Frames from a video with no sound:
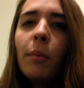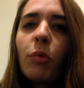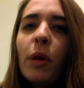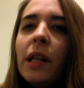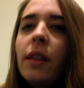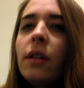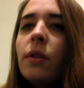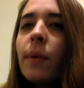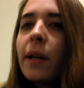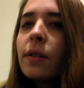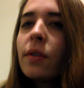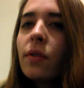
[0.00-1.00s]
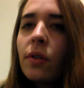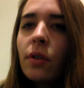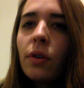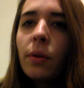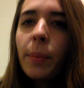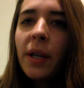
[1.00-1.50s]
Read the directions in
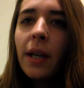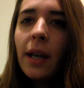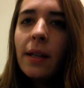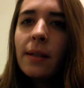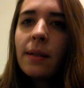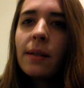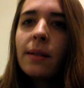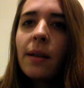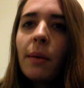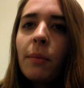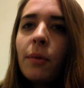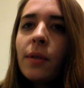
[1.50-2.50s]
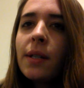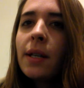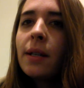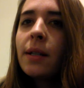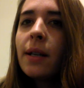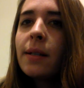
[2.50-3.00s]
your OPKs. Some will
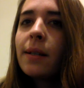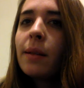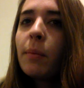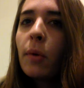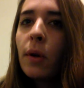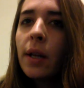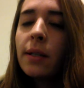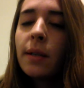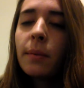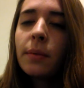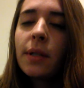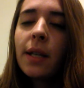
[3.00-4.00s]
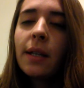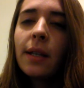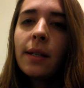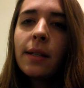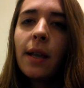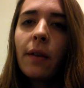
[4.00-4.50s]
say to test in the morning, some will say to
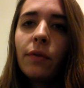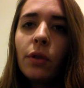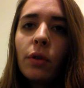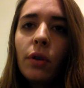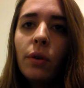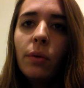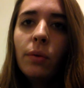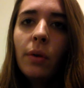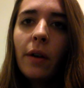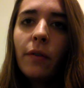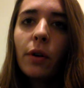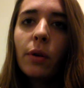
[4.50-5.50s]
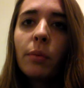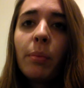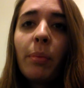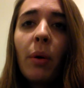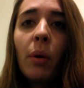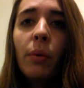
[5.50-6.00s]
test in the afternoon. I've heard
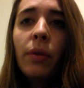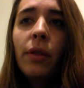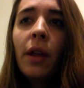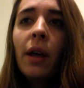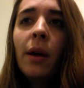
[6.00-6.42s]
both.